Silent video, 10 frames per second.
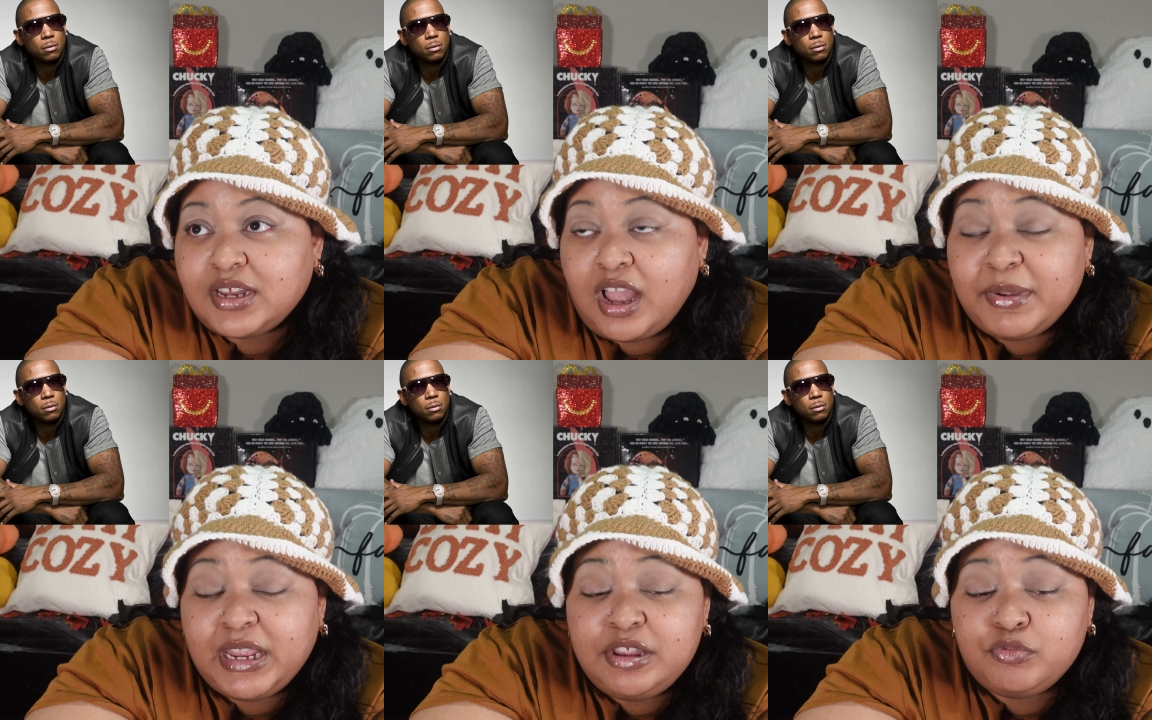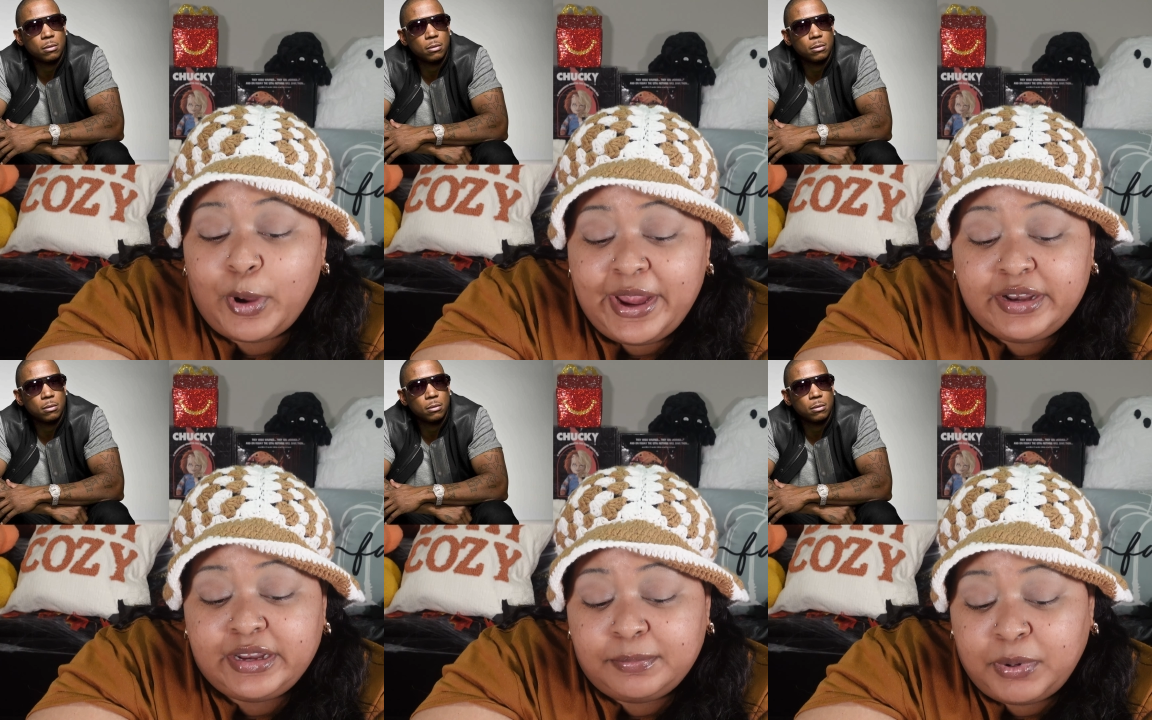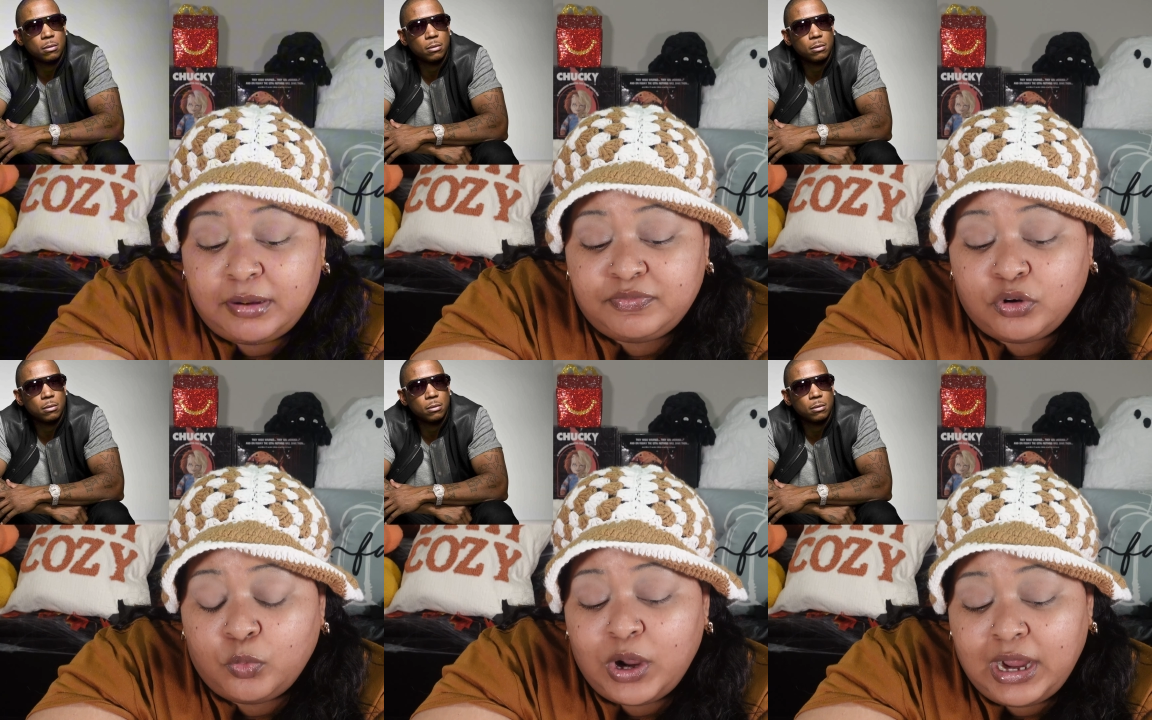Speaker 1: I mean, he ran hip hop
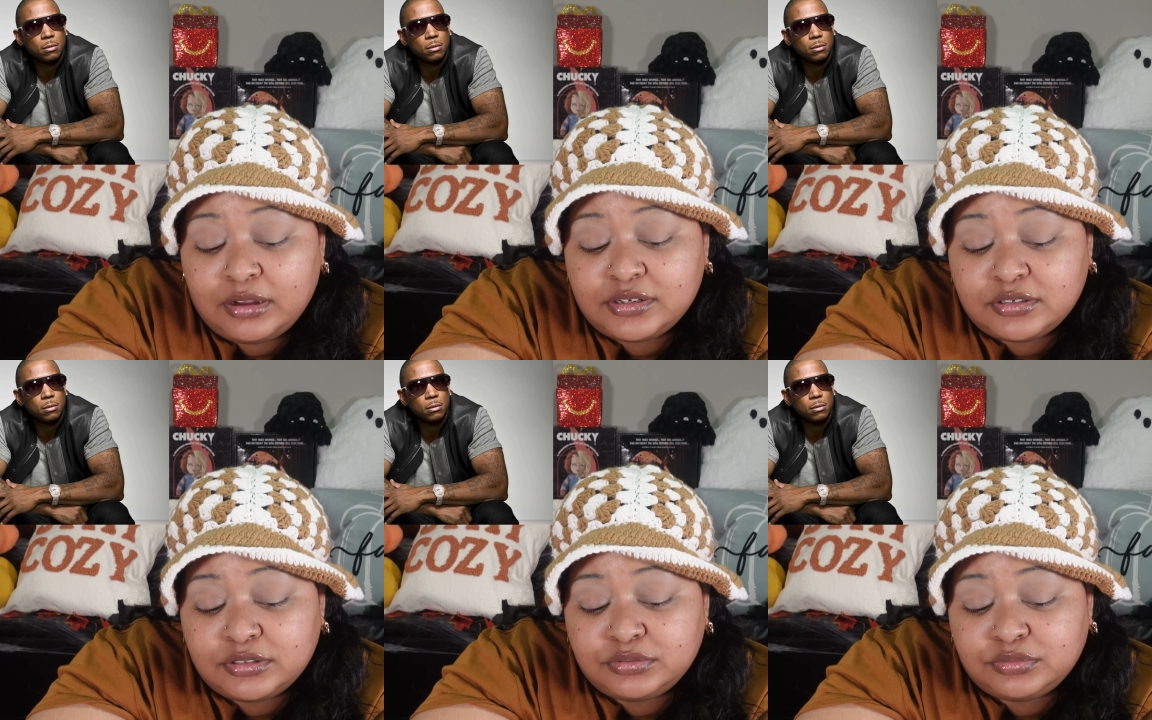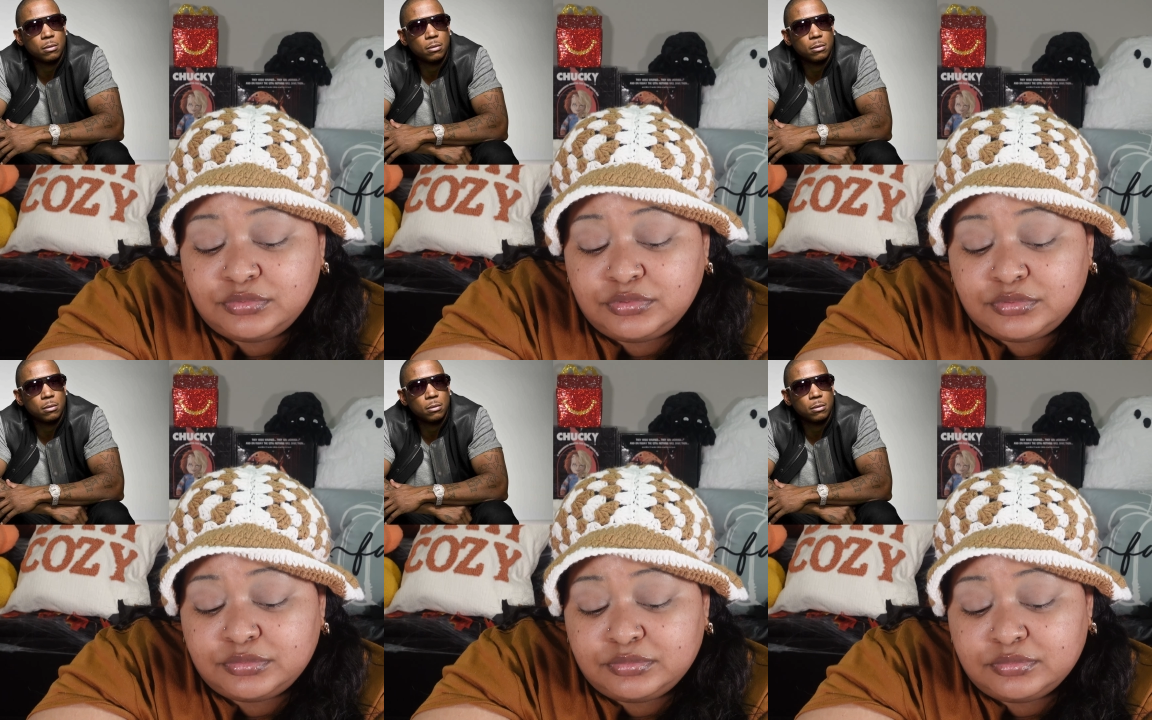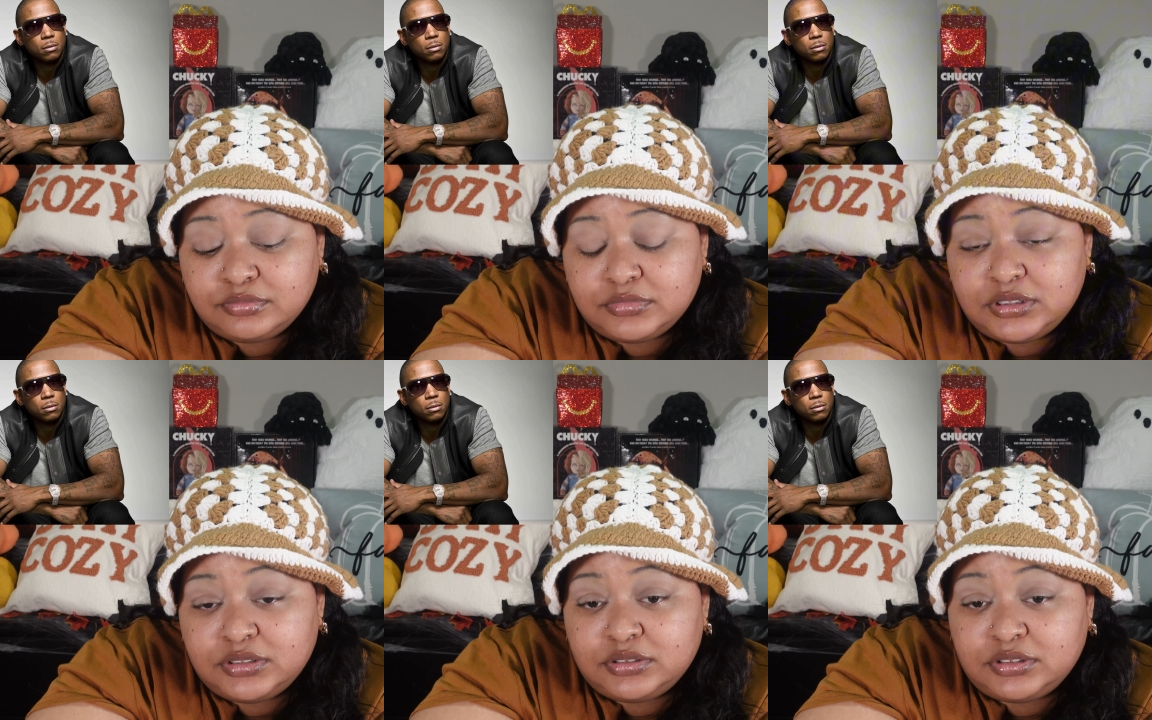for a while, so hello
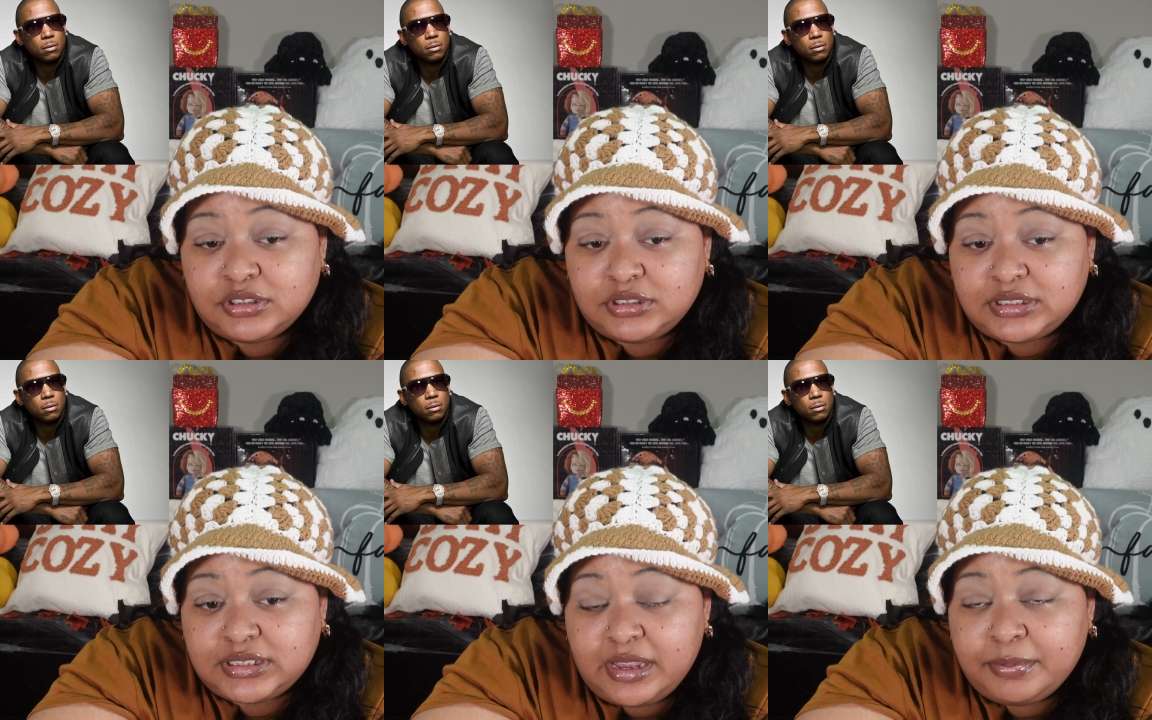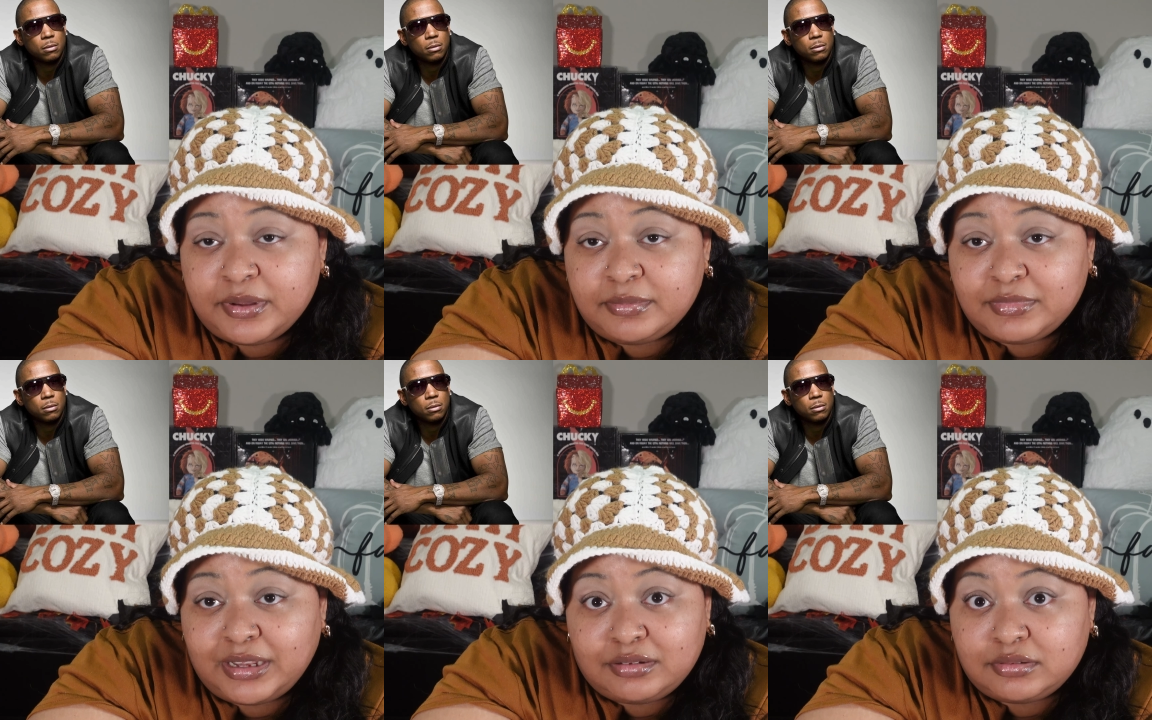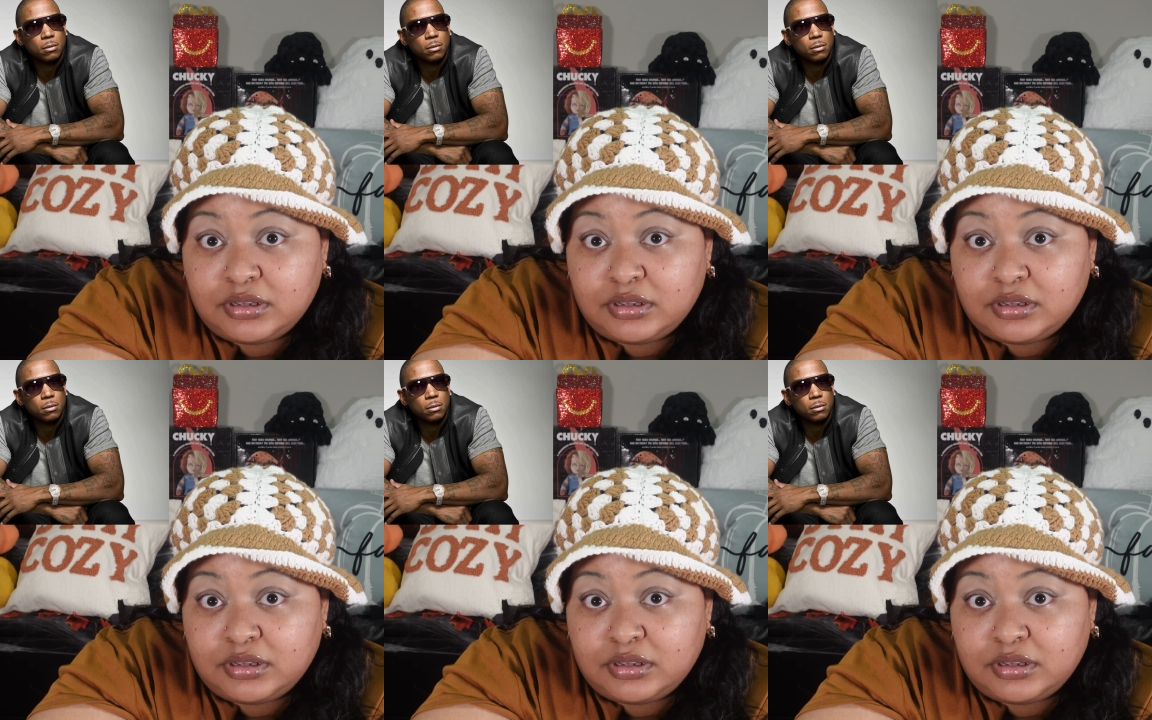couldn't escape him. Like,